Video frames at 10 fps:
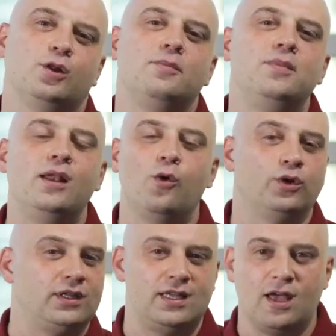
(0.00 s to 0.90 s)
that the
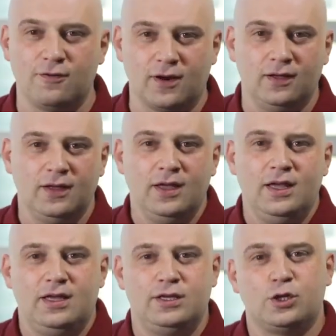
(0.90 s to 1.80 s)
license costs
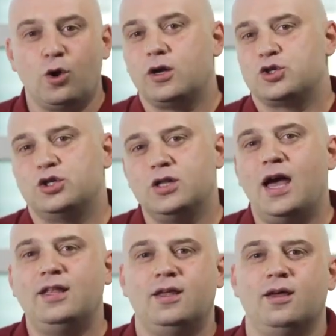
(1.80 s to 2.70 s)
millions of
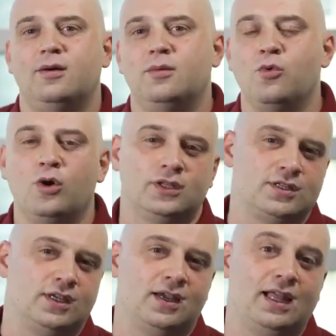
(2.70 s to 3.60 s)
euros.
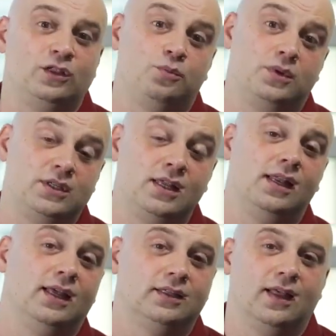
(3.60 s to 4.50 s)
In addition,
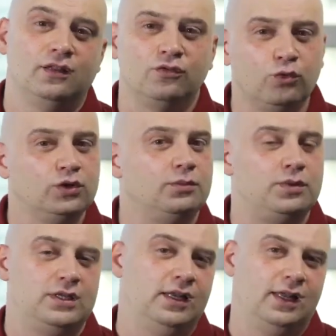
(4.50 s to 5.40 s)
the waiting
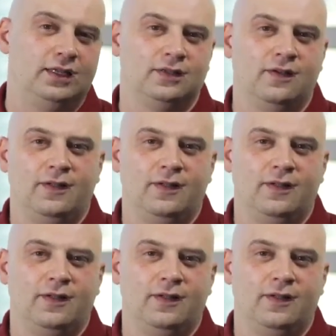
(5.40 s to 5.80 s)
period could